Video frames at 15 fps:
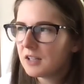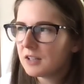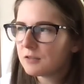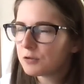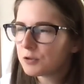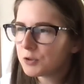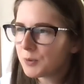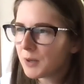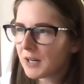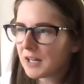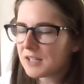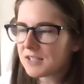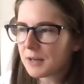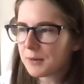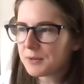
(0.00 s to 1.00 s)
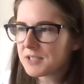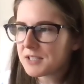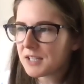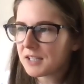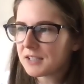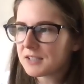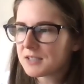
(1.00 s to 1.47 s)
fruit-wise, I would
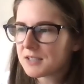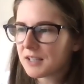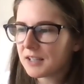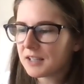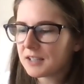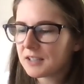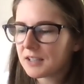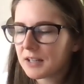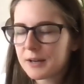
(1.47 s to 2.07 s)
say it's like